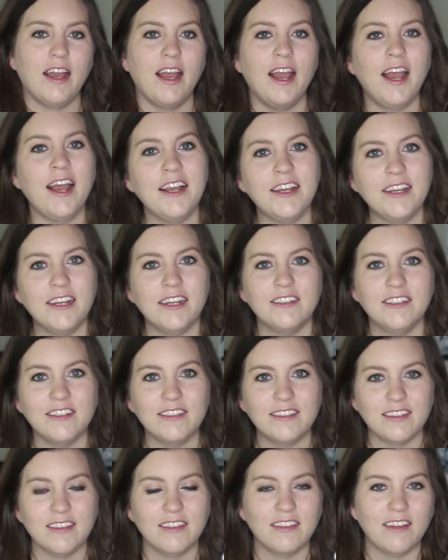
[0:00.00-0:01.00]
I
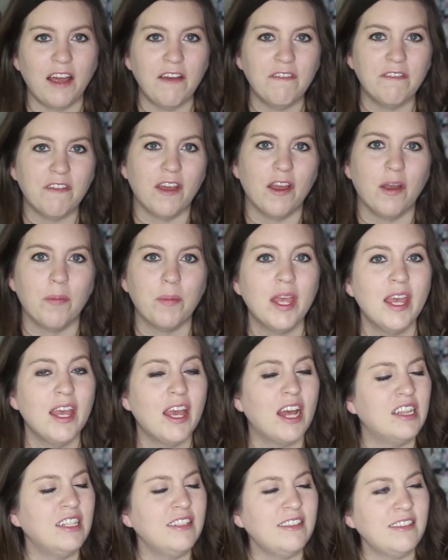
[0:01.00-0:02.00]
just love them.
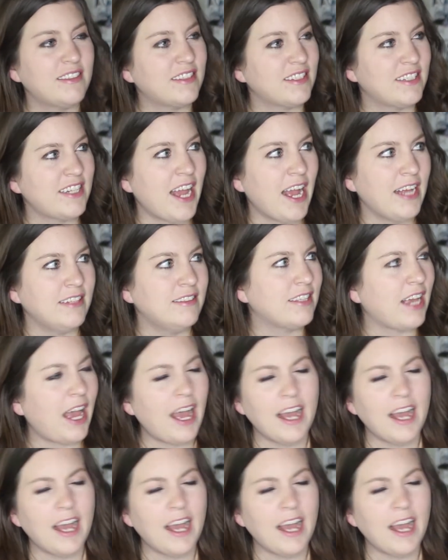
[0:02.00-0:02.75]
And this is a task